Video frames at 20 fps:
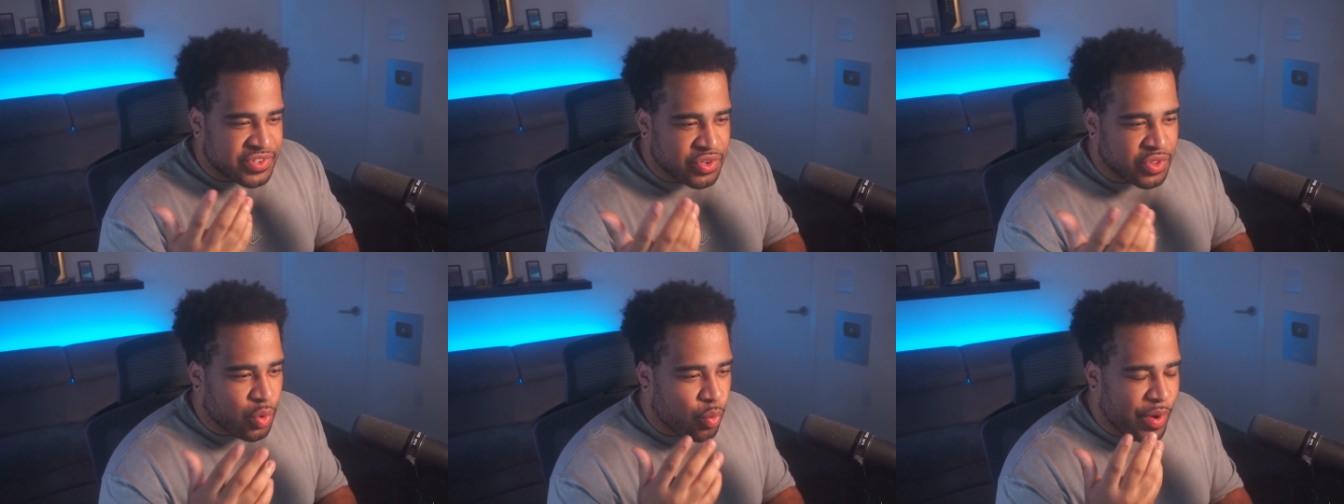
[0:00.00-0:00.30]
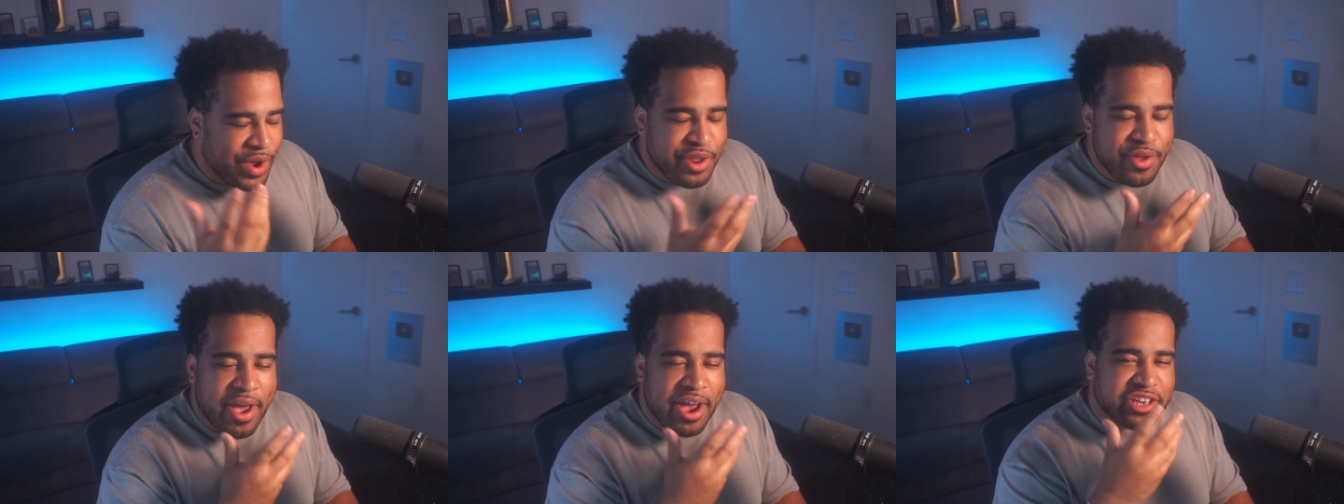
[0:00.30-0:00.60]
So the
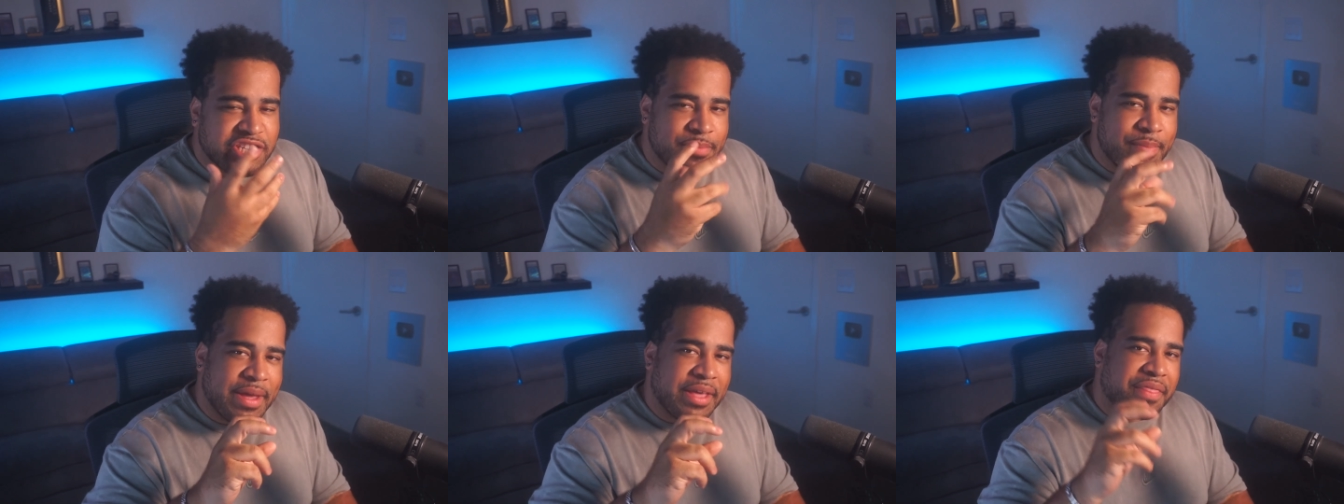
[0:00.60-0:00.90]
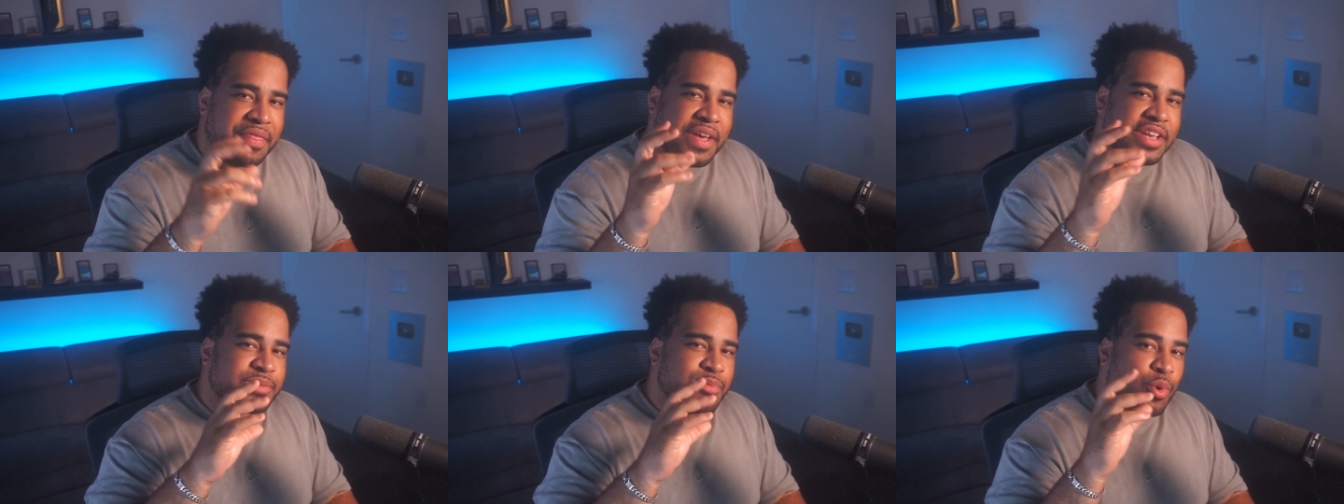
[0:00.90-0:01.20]
way you actually make
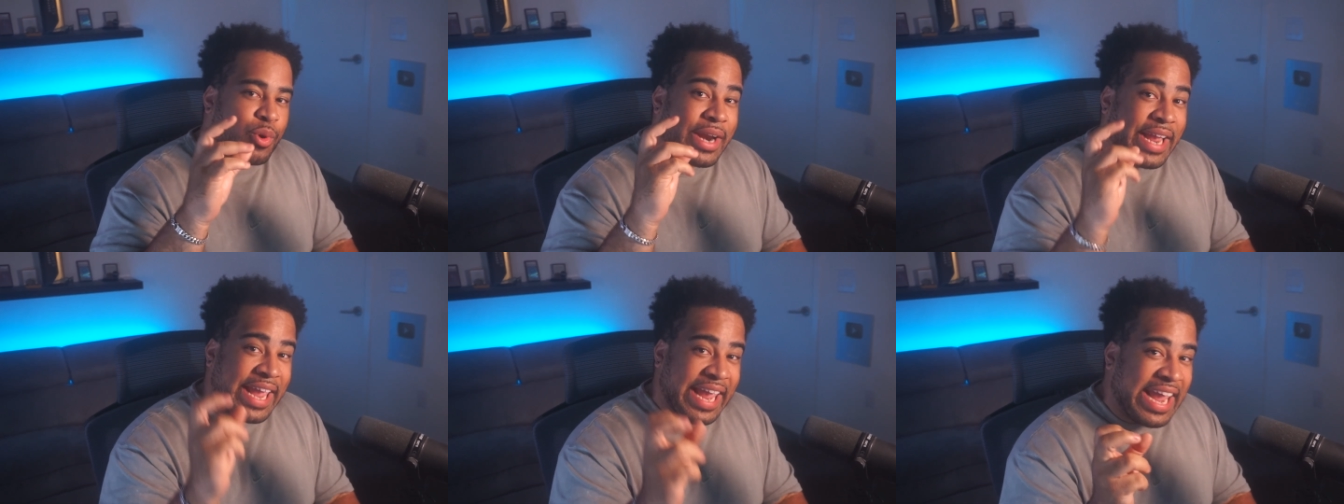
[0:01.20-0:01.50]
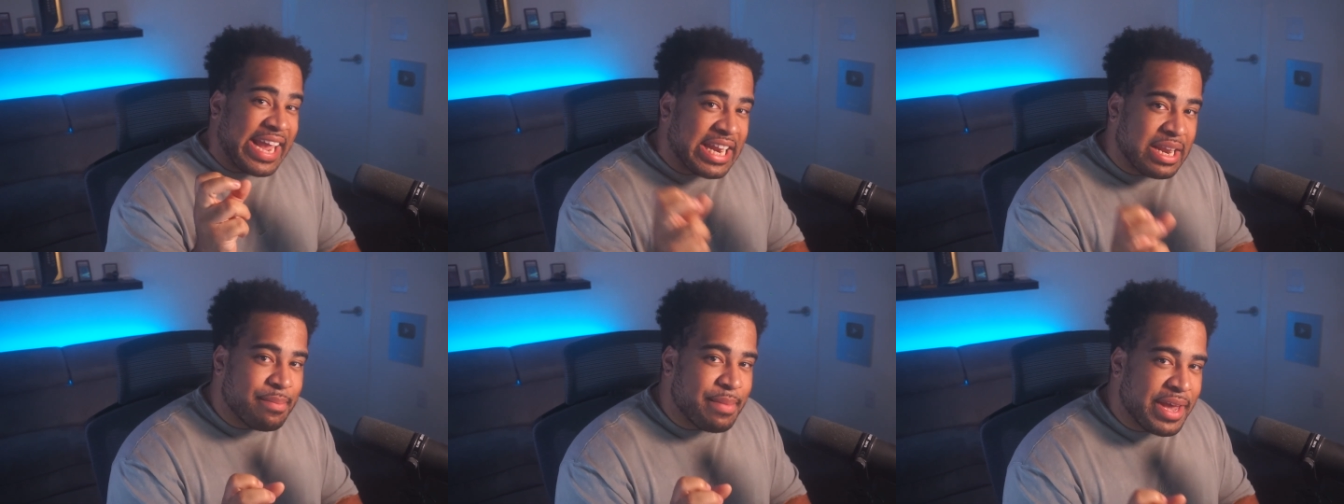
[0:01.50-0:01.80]
things more
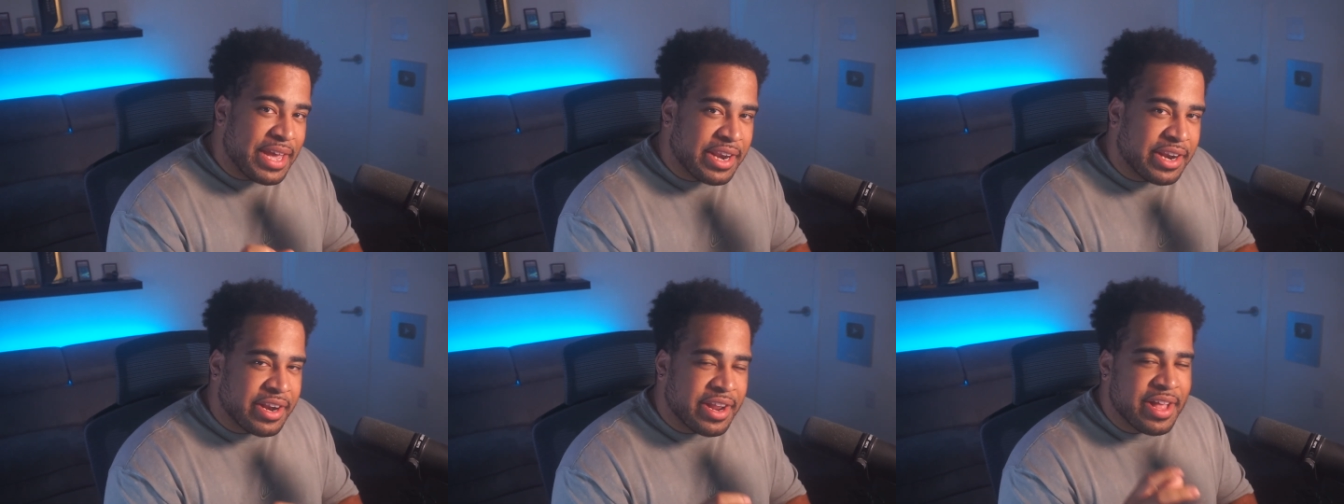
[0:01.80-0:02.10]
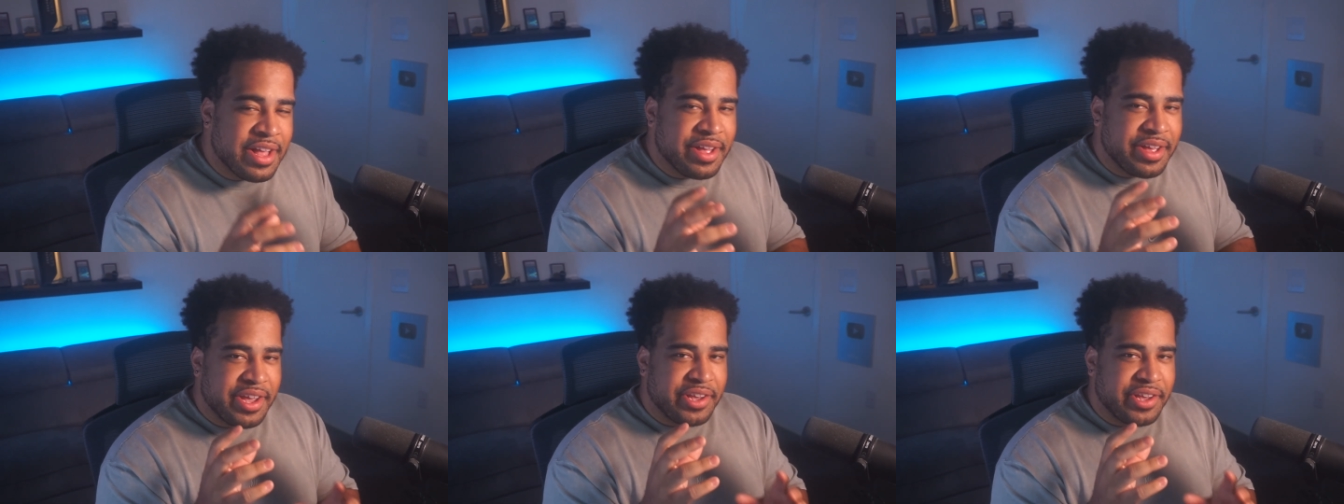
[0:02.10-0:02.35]
animated